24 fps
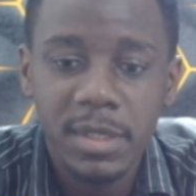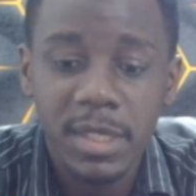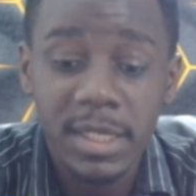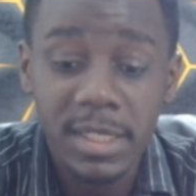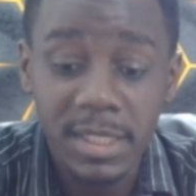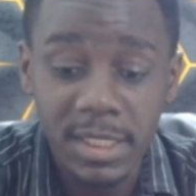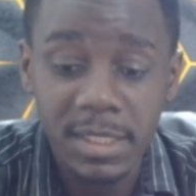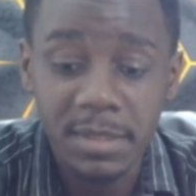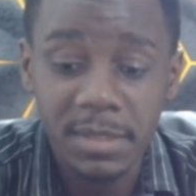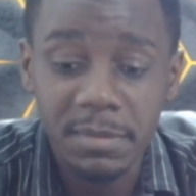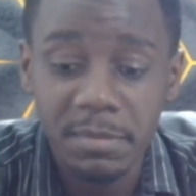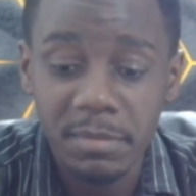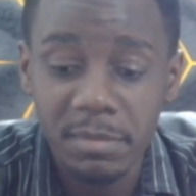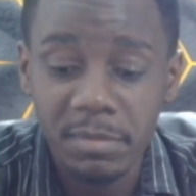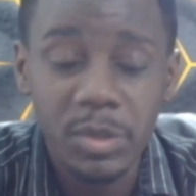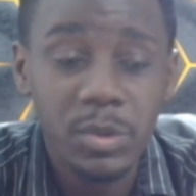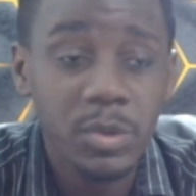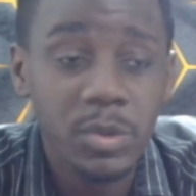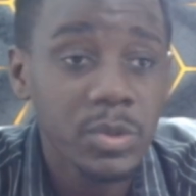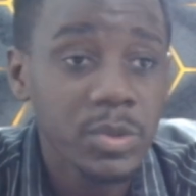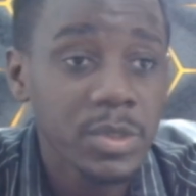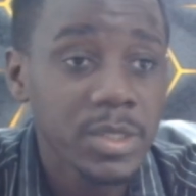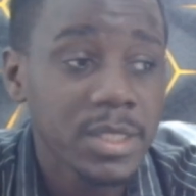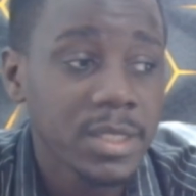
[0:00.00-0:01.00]
a team,
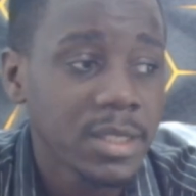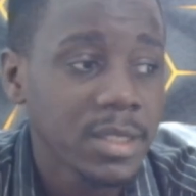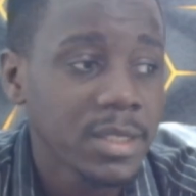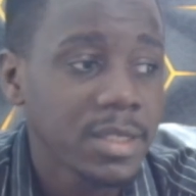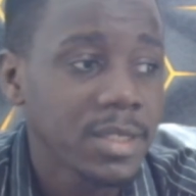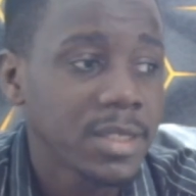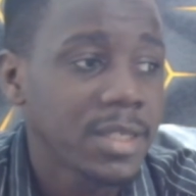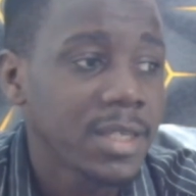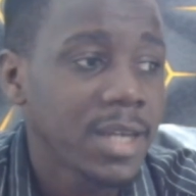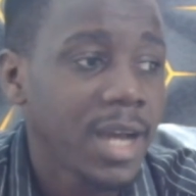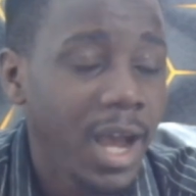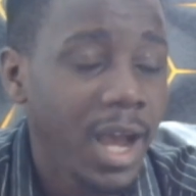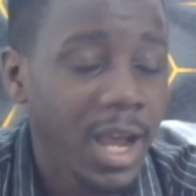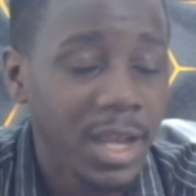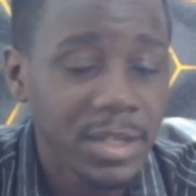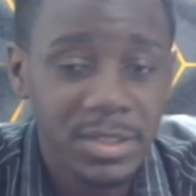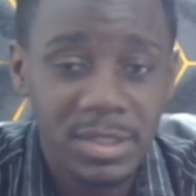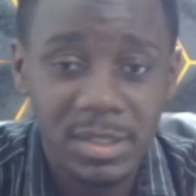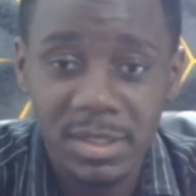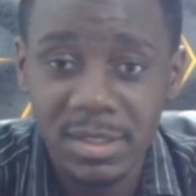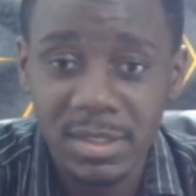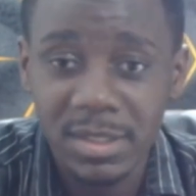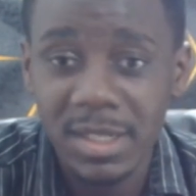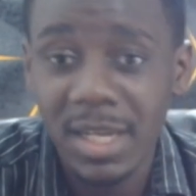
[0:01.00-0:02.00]
because
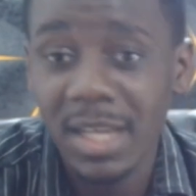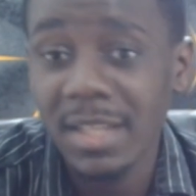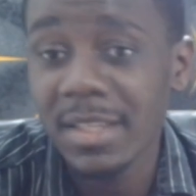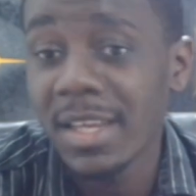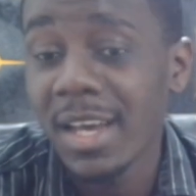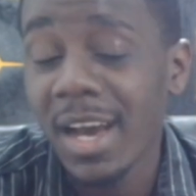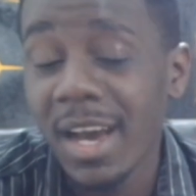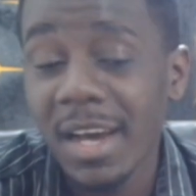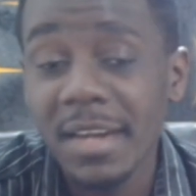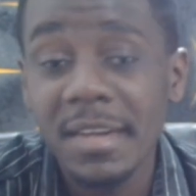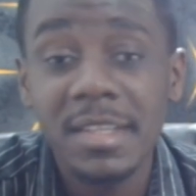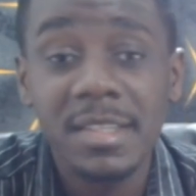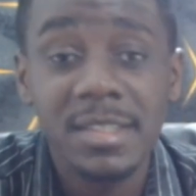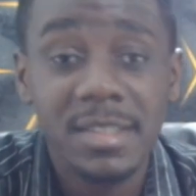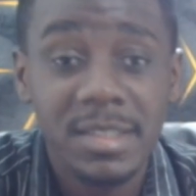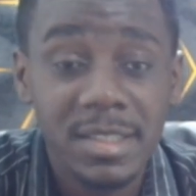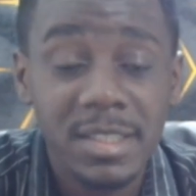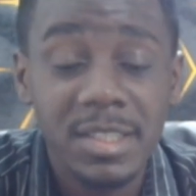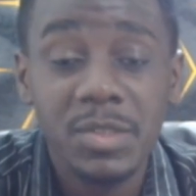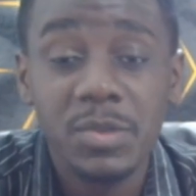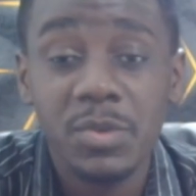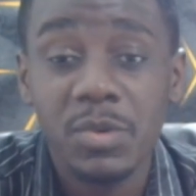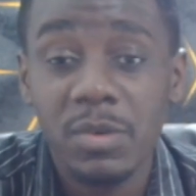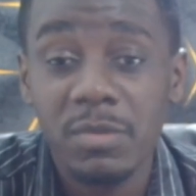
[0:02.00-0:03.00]
assets are the hardest thing to